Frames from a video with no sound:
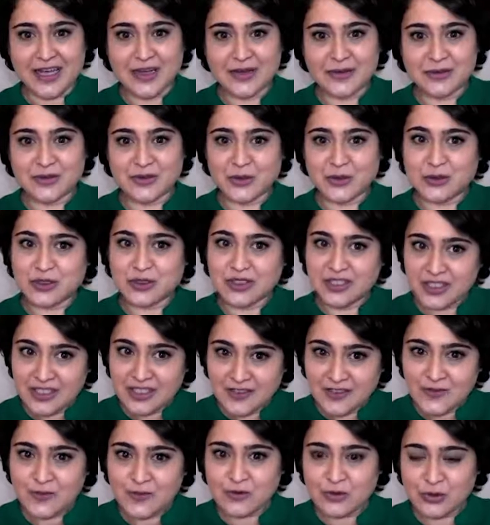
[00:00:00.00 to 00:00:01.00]
So
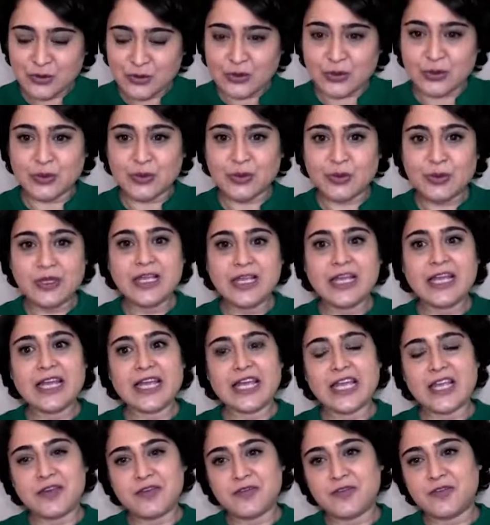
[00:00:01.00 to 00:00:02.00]
these two
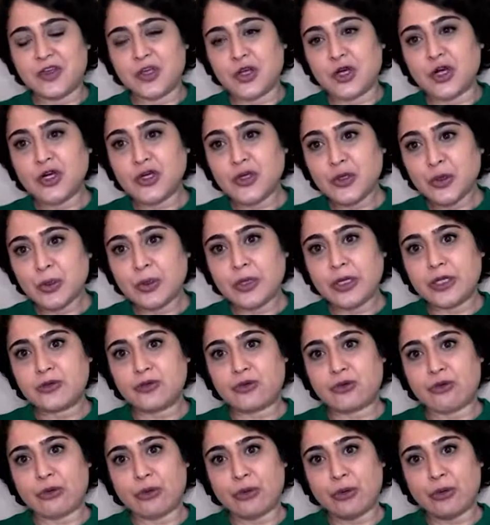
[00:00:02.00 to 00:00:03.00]
if we are going
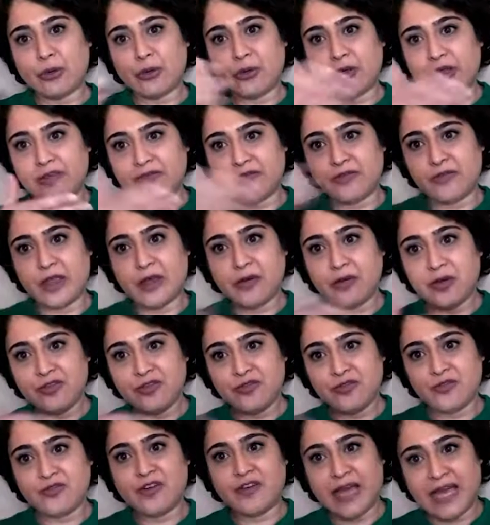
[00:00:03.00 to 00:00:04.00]
through a very
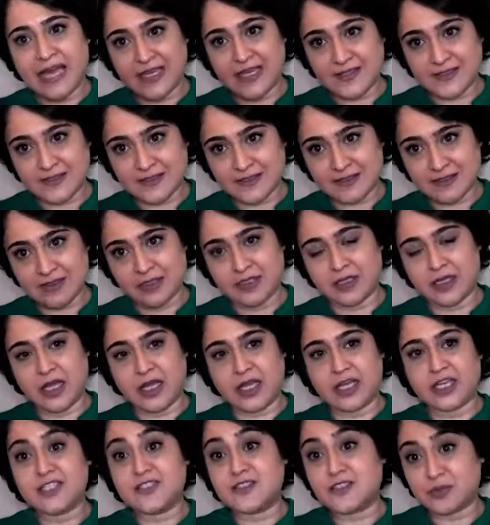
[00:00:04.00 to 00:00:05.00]
fast
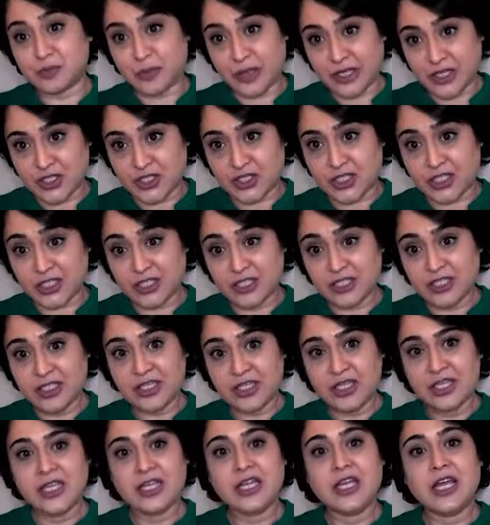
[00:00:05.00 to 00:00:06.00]
inspection,
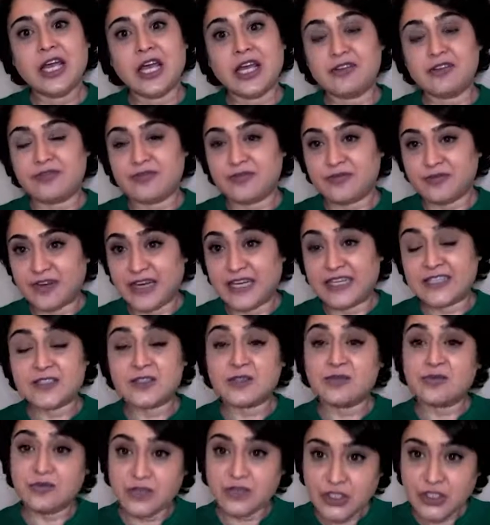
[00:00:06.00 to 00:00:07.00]
a fast
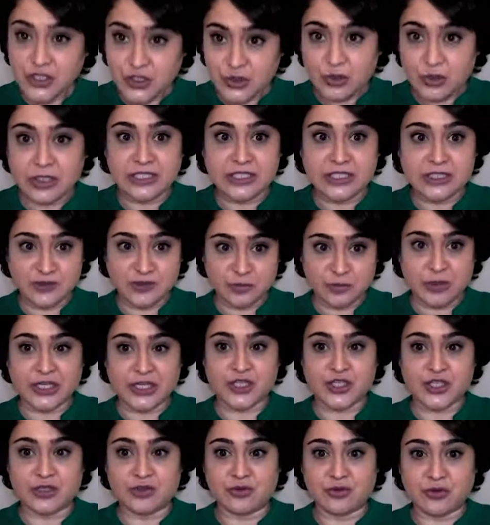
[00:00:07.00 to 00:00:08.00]
visual
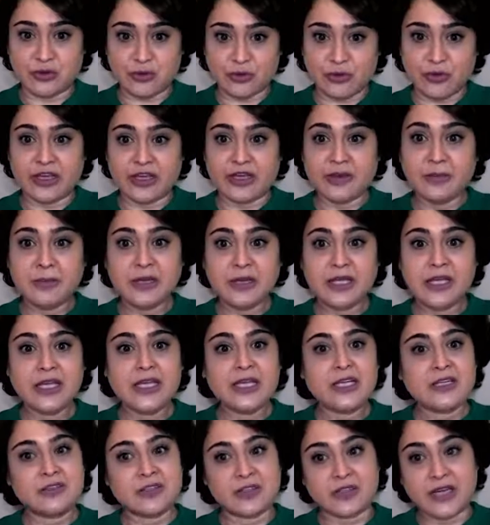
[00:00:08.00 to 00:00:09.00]
inspection through them,
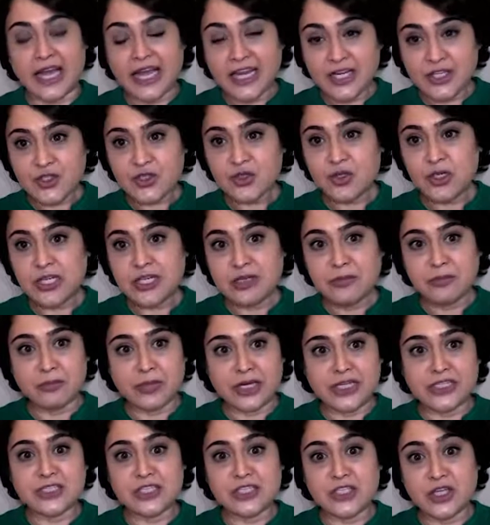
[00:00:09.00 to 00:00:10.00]
they actually
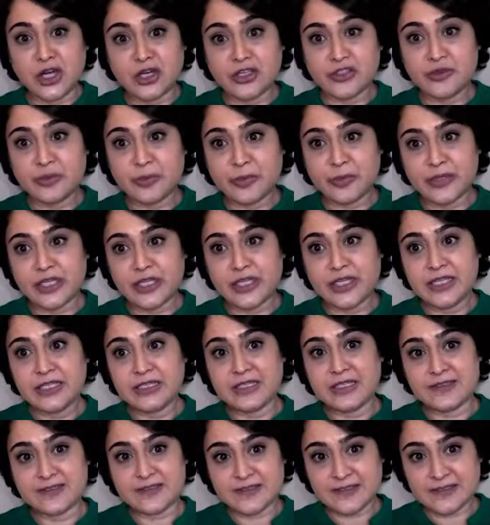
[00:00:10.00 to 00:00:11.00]
might not be the
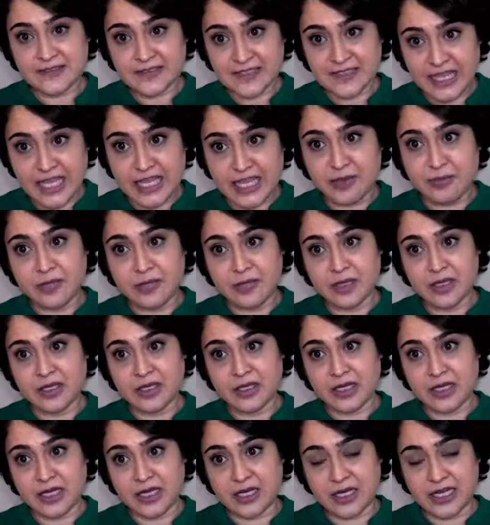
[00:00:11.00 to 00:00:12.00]
same
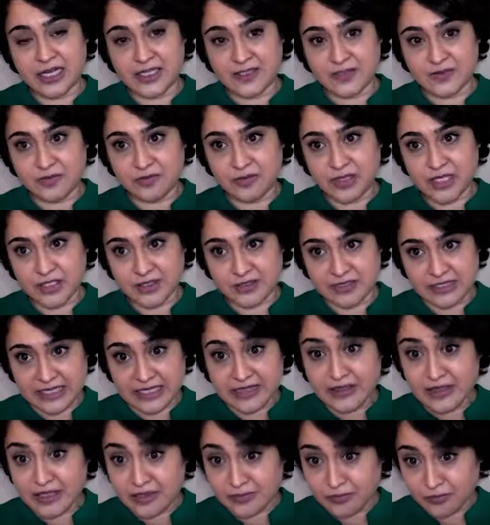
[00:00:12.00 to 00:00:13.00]
as we
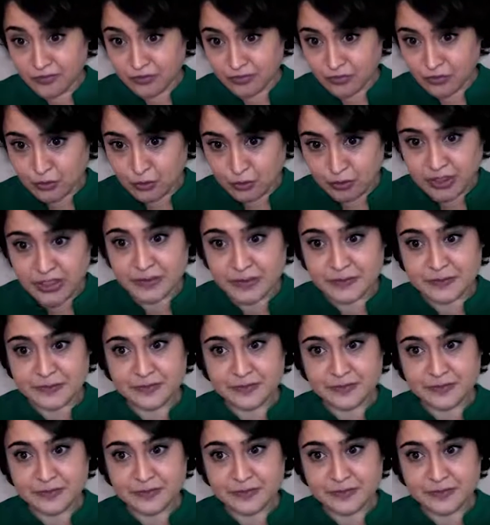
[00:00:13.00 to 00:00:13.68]
intend them to be.